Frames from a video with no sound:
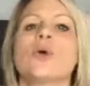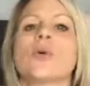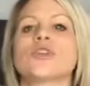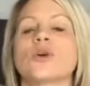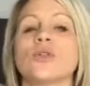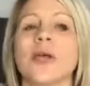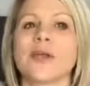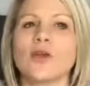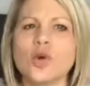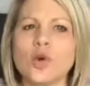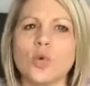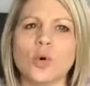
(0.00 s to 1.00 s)
we're told like,
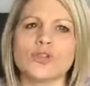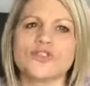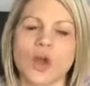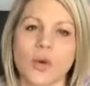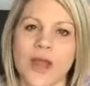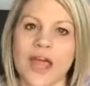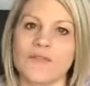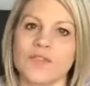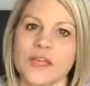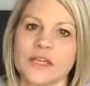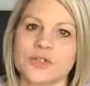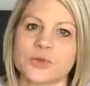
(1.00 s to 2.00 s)
ooh, well, don't have
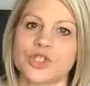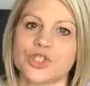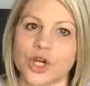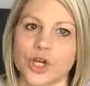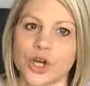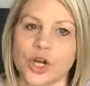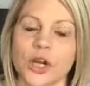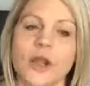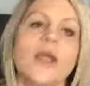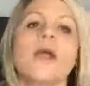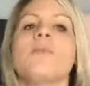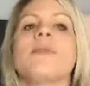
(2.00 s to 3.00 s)
things with sugar
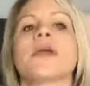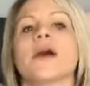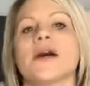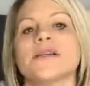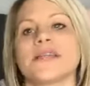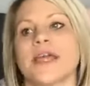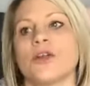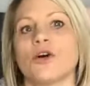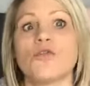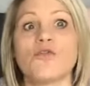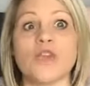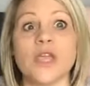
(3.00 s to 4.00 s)
because
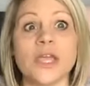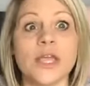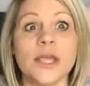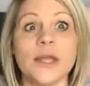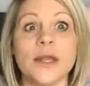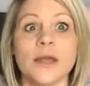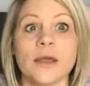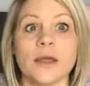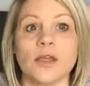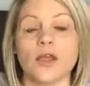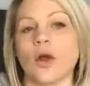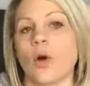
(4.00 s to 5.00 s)
it'll feed,
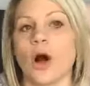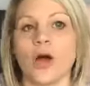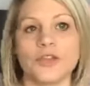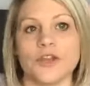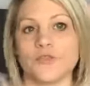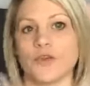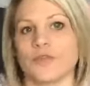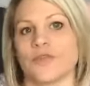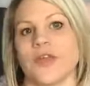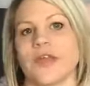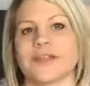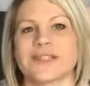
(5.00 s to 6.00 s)
all the different
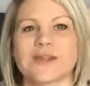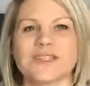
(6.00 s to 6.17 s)
things.